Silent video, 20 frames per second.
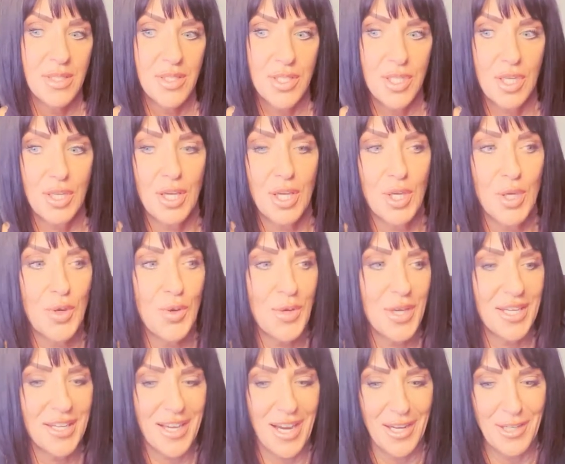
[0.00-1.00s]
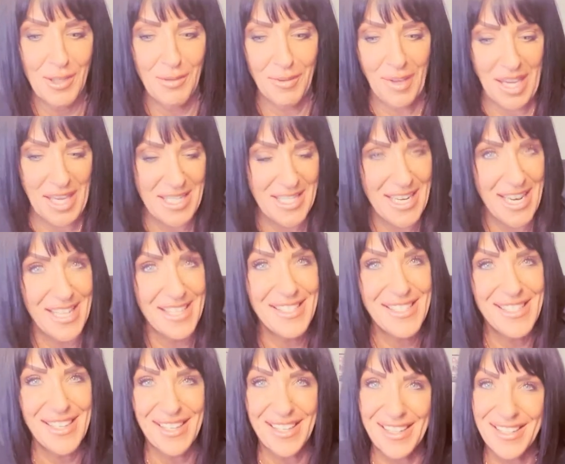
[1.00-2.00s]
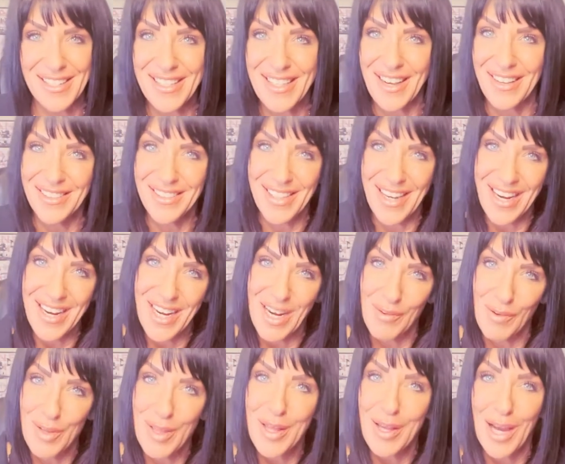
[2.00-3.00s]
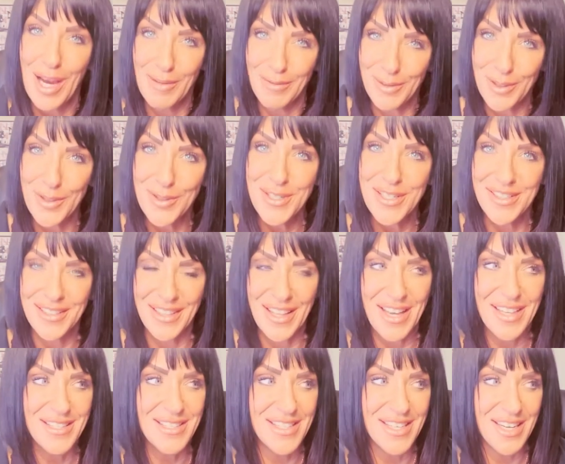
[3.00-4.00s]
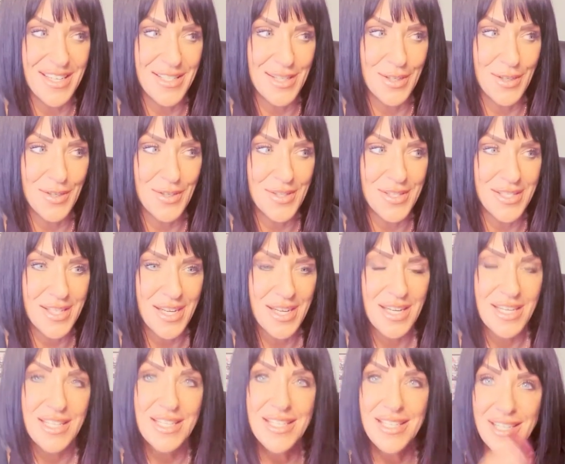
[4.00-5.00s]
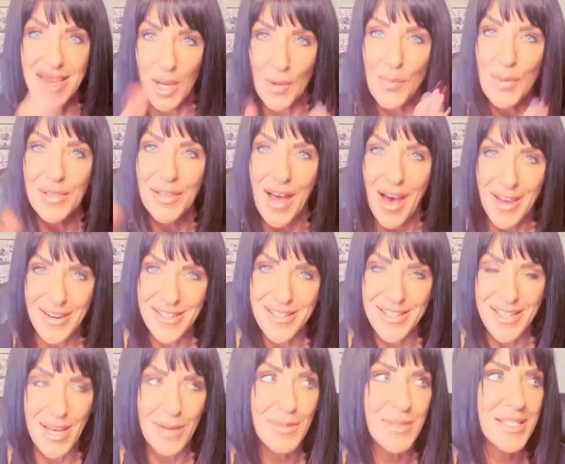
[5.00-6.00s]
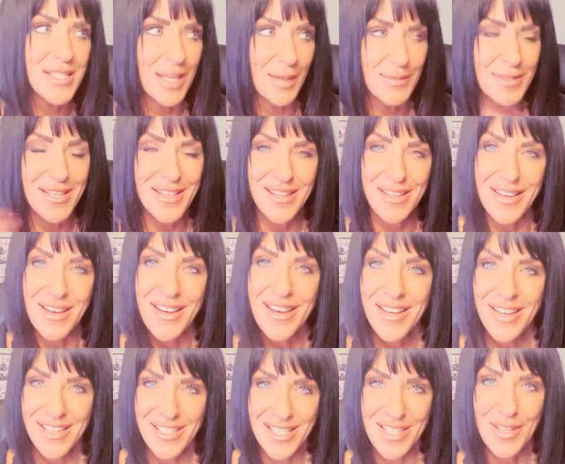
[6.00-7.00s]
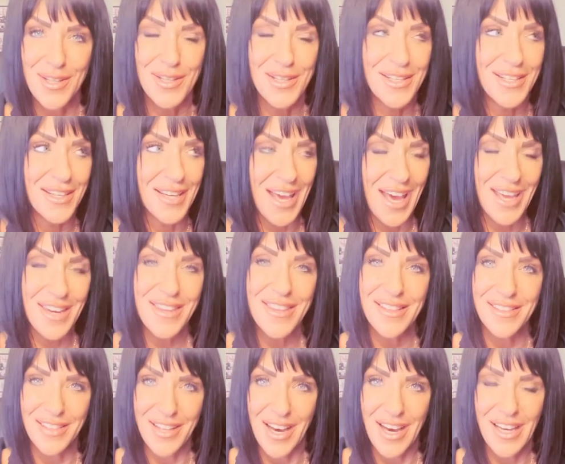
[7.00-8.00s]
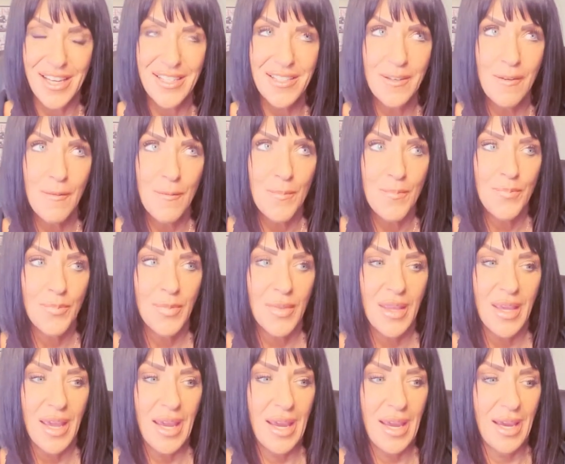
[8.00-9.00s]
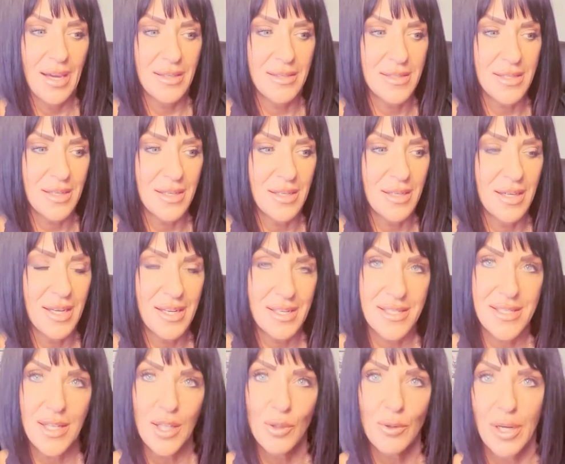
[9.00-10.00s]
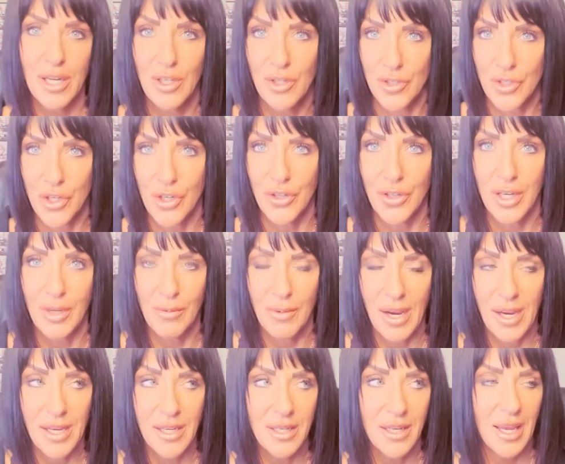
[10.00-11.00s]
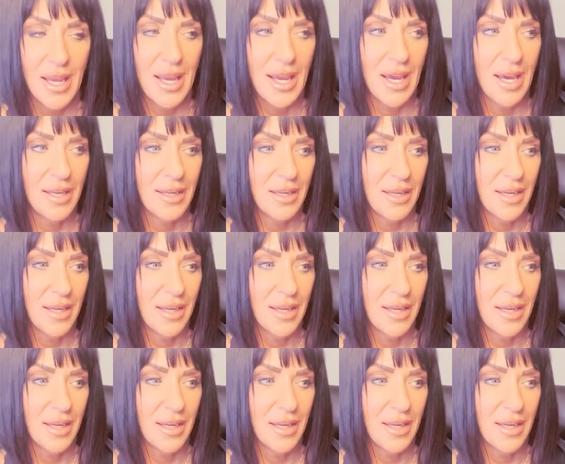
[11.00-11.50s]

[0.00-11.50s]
so that you can kind of condense and consolidate everything I've learned in the last eight years. Skip a lot of steps. Skip to the to the head of the line and uh, accelerate your journey, right? And